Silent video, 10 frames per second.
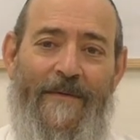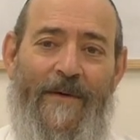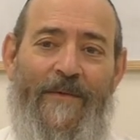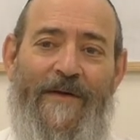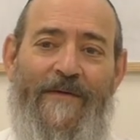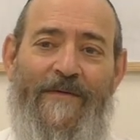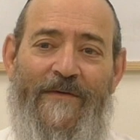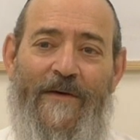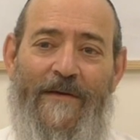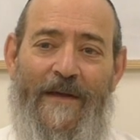We'll reduce
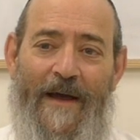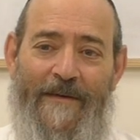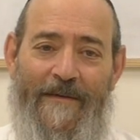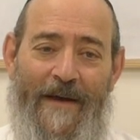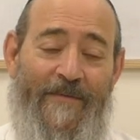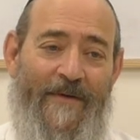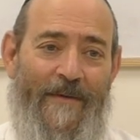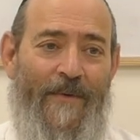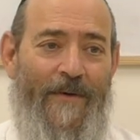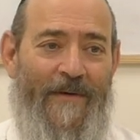your light. I'm sure
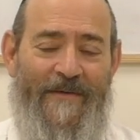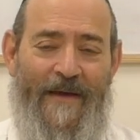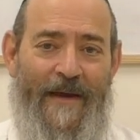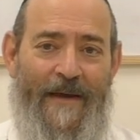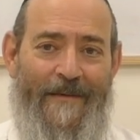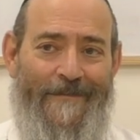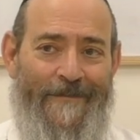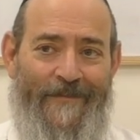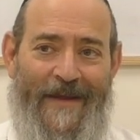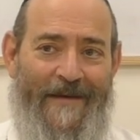the moon was
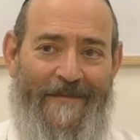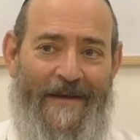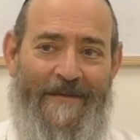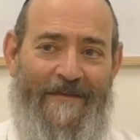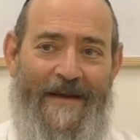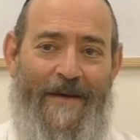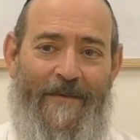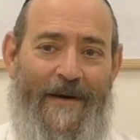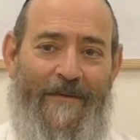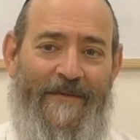thinking, that's not
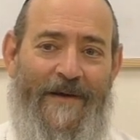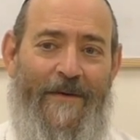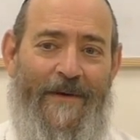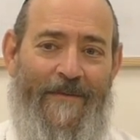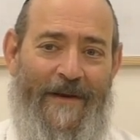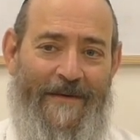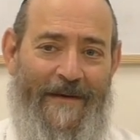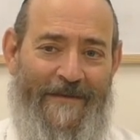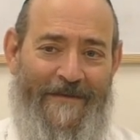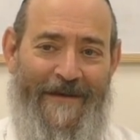where I was going with
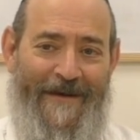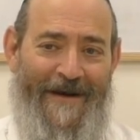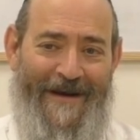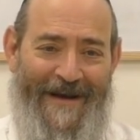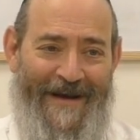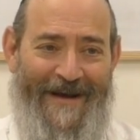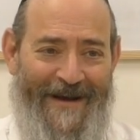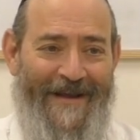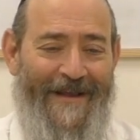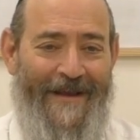this. You
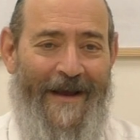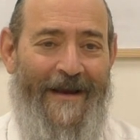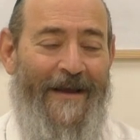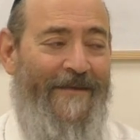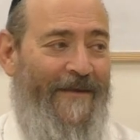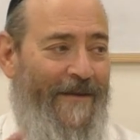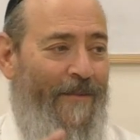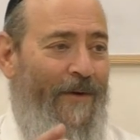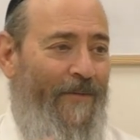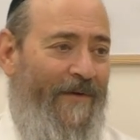know, right? So the
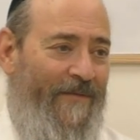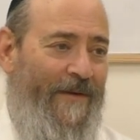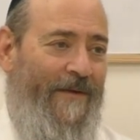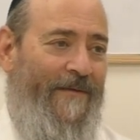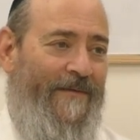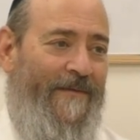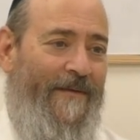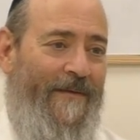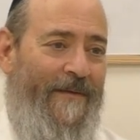moon was reduced.